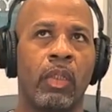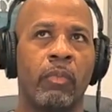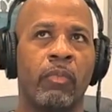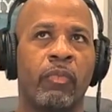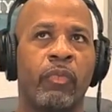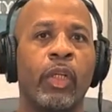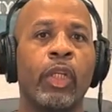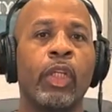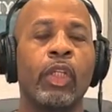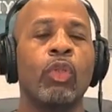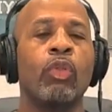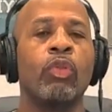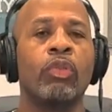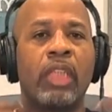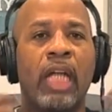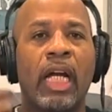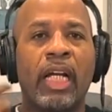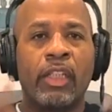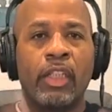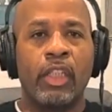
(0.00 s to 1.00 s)
for you
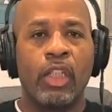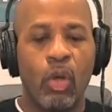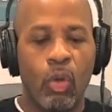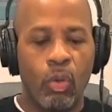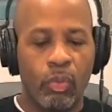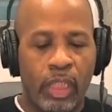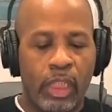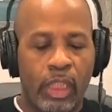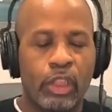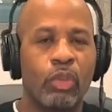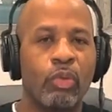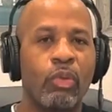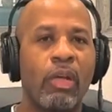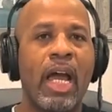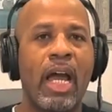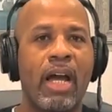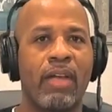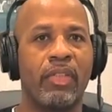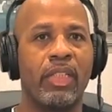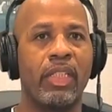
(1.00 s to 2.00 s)
to know that you
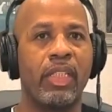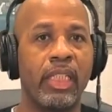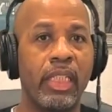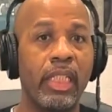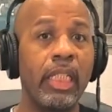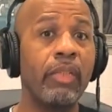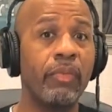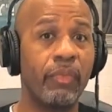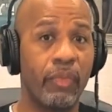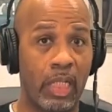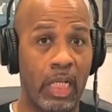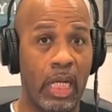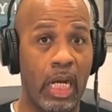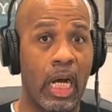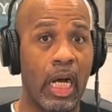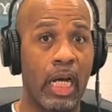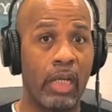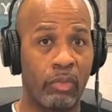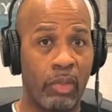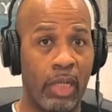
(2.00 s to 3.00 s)
have a need for
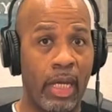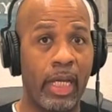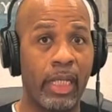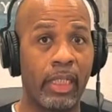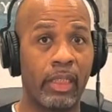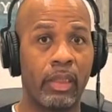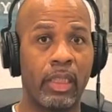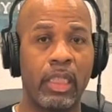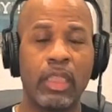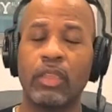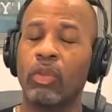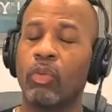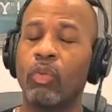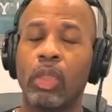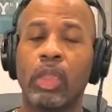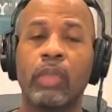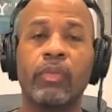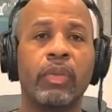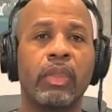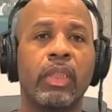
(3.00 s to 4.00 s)
God, right? That's a
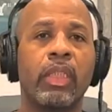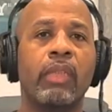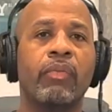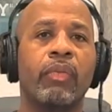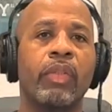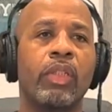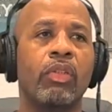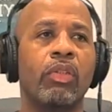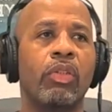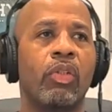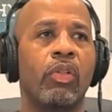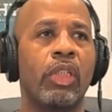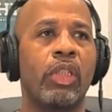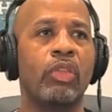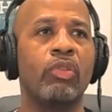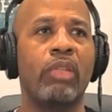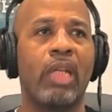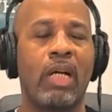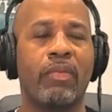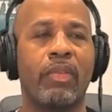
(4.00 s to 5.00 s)
wonderful thing for you to know
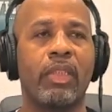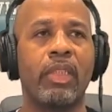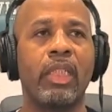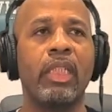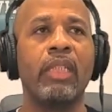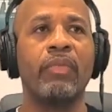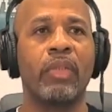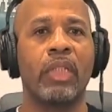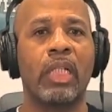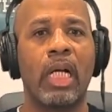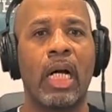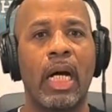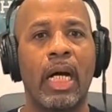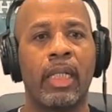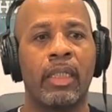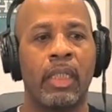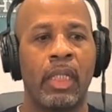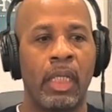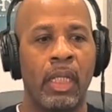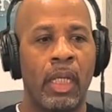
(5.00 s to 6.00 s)
that you have a need for
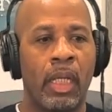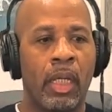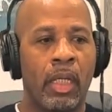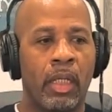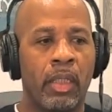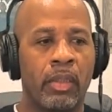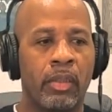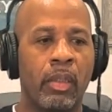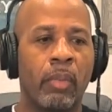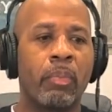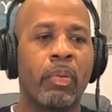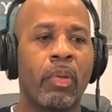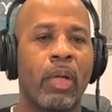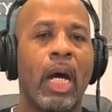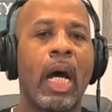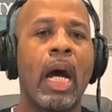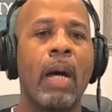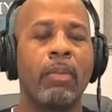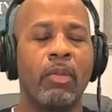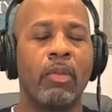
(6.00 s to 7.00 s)
God. The
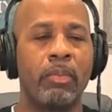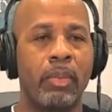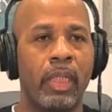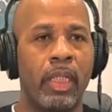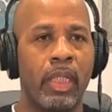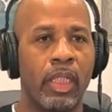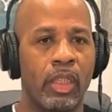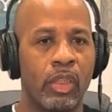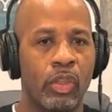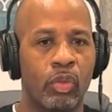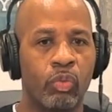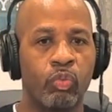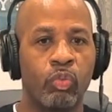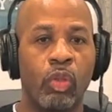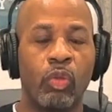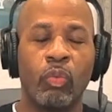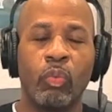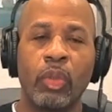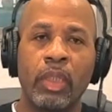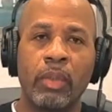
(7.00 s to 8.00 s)
problem is
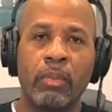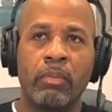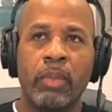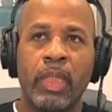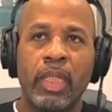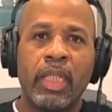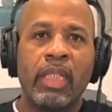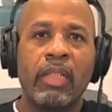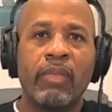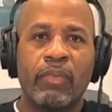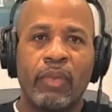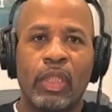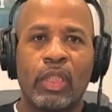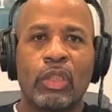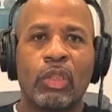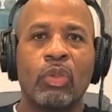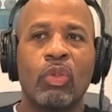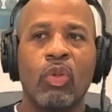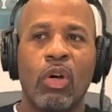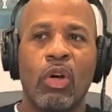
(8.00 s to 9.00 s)
when many of
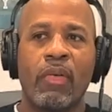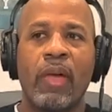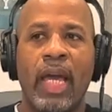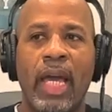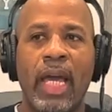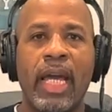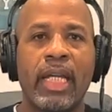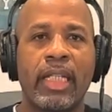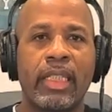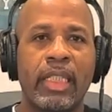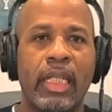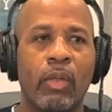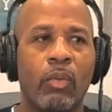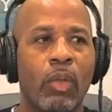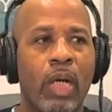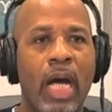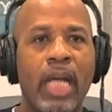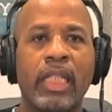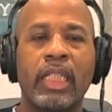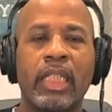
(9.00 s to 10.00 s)
us who have had that,
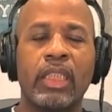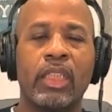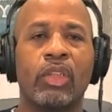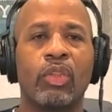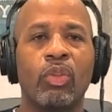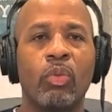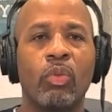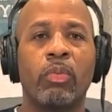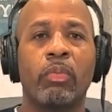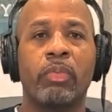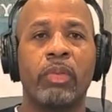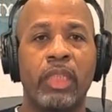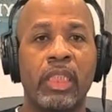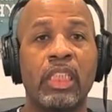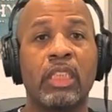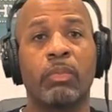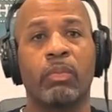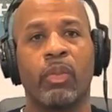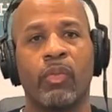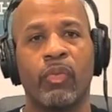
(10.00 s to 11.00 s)
well, I need to do
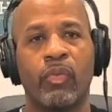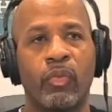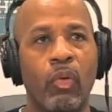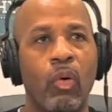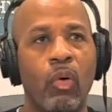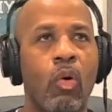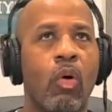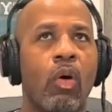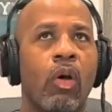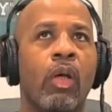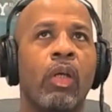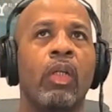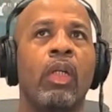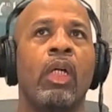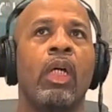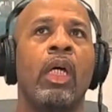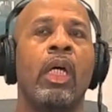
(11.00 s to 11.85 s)
this before,